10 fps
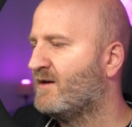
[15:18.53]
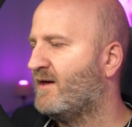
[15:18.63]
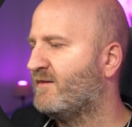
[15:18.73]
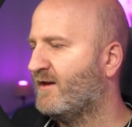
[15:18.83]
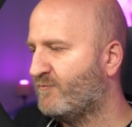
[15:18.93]

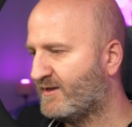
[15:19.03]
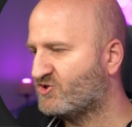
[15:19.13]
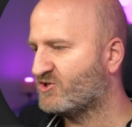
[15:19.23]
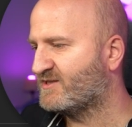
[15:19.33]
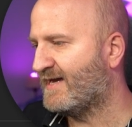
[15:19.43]
And then we
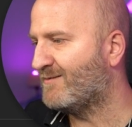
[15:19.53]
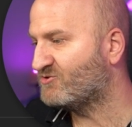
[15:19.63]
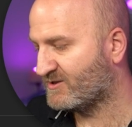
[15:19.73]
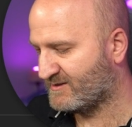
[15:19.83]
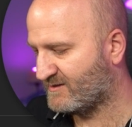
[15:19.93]
just
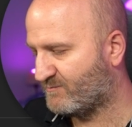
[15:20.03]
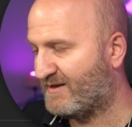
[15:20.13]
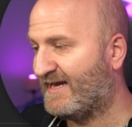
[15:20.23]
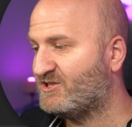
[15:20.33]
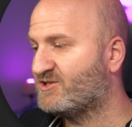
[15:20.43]
capture the
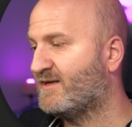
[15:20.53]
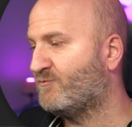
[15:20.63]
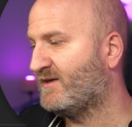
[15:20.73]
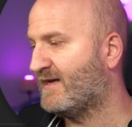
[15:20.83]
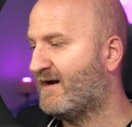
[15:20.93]
page
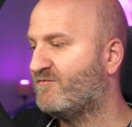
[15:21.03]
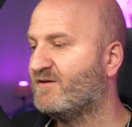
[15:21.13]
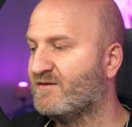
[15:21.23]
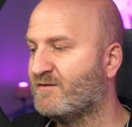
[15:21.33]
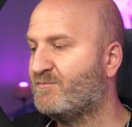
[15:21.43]
that we have
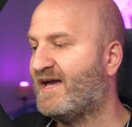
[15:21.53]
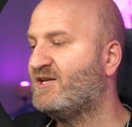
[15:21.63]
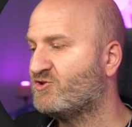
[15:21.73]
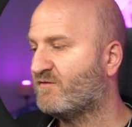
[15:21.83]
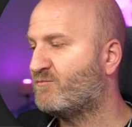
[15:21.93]
here, the
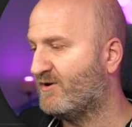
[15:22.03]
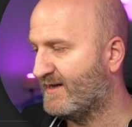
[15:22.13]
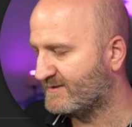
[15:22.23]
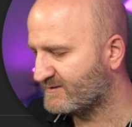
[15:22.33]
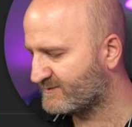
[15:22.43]
page of
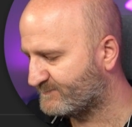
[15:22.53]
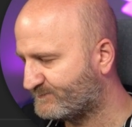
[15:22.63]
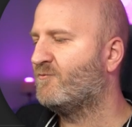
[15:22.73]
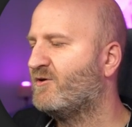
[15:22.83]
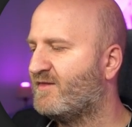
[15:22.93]
brands.
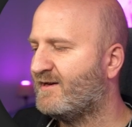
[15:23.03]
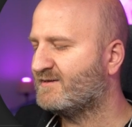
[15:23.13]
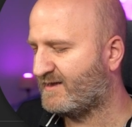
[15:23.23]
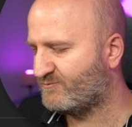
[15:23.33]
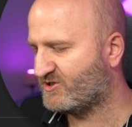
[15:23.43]
And with
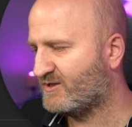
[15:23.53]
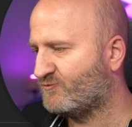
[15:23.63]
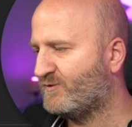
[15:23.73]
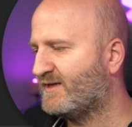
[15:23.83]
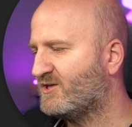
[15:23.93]
that
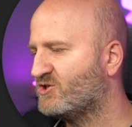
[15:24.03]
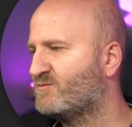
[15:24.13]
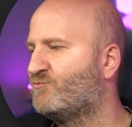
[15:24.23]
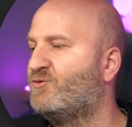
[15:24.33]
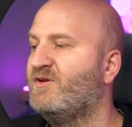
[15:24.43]
captured, we can
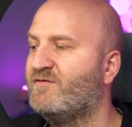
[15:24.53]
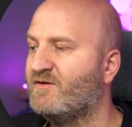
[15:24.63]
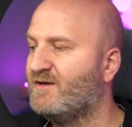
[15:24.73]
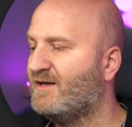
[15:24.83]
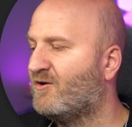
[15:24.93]
just
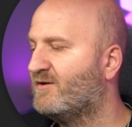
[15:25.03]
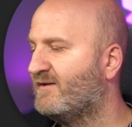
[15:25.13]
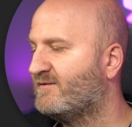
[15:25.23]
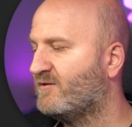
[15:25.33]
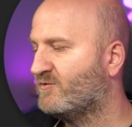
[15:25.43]
pre-fill our
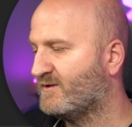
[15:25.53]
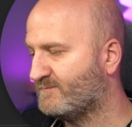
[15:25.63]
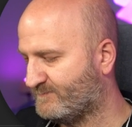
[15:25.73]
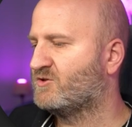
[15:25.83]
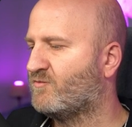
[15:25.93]
data loader.
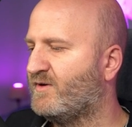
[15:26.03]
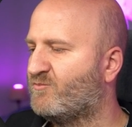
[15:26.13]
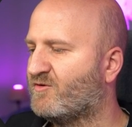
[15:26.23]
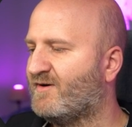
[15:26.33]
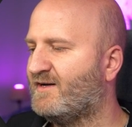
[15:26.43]
So we
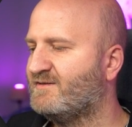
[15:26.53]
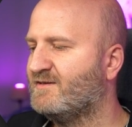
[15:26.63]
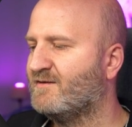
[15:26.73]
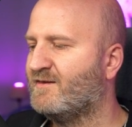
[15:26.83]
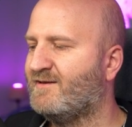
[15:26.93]
provide
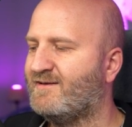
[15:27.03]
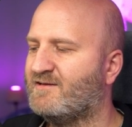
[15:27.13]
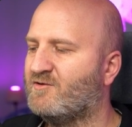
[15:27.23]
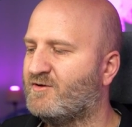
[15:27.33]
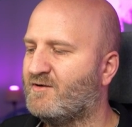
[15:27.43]
here the
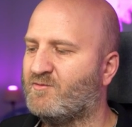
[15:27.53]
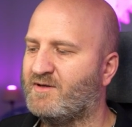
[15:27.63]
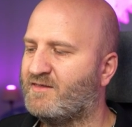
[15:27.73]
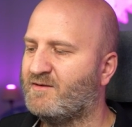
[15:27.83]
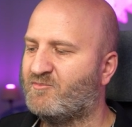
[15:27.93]
data loader
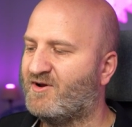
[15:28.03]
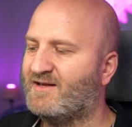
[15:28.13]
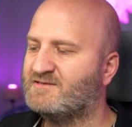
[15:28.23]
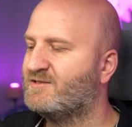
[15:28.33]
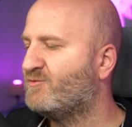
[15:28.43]
with the
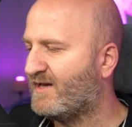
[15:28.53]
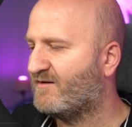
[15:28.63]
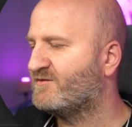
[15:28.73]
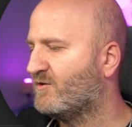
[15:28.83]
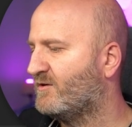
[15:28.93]
brand that we
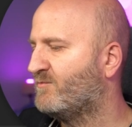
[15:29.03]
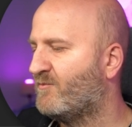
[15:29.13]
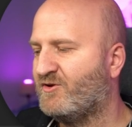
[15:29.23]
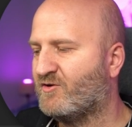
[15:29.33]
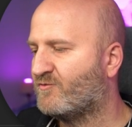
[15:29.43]
have now in
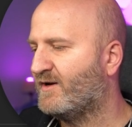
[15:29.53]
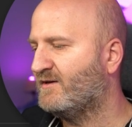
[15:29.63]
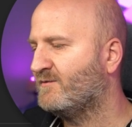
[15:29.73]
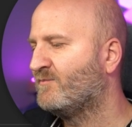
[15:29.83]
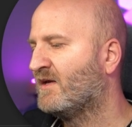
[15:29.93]
memory
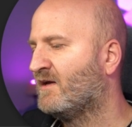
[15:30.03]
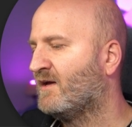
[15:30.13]
already,